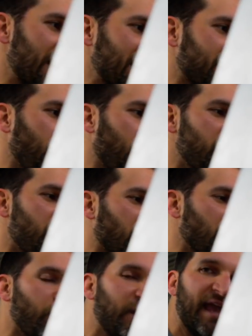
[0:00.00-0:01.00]
last few inches,
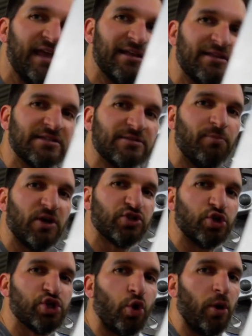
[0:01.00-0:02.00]
because you can't keep this
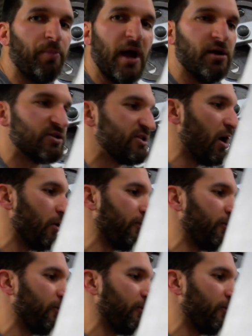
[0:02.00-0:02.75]
muscle short by yourself.